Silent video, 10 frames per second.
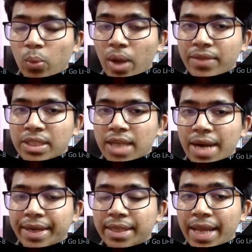We have
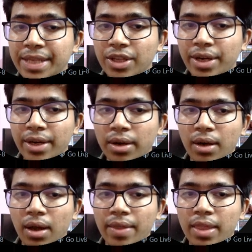started the iterator
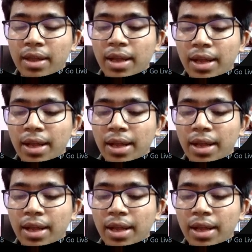class.